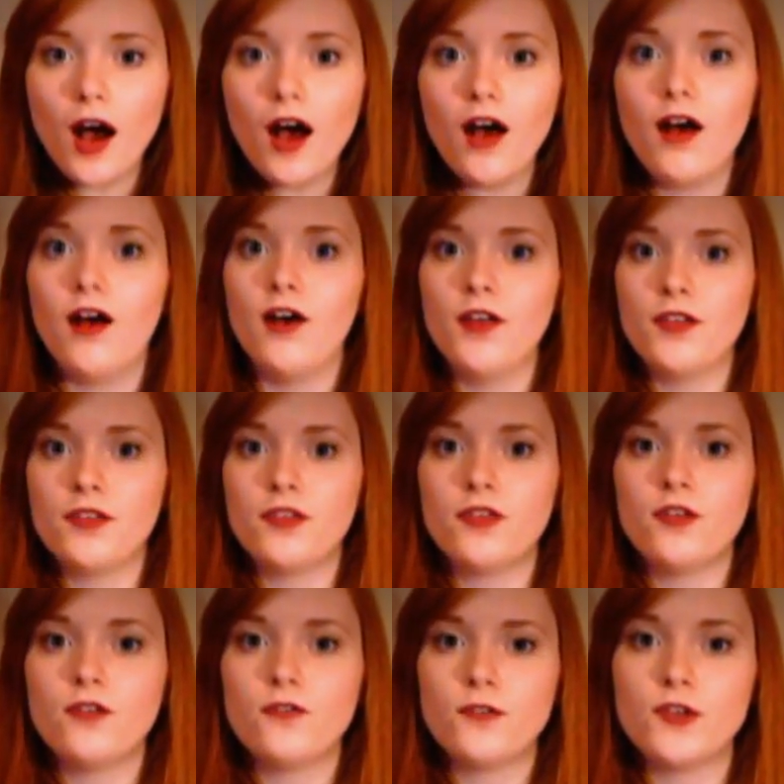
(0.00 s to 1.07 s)
earth
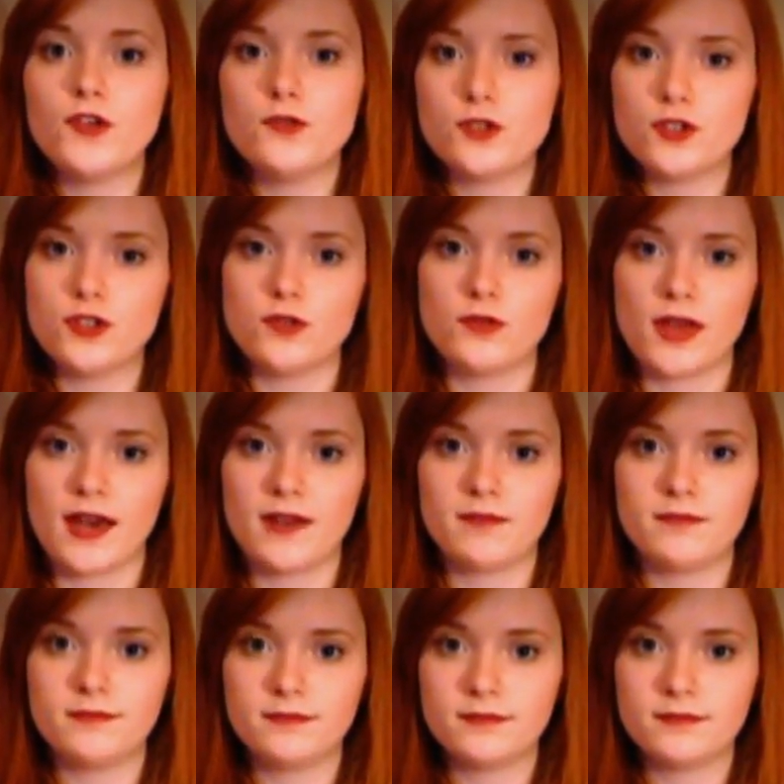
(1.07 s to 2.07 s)
for you to do that.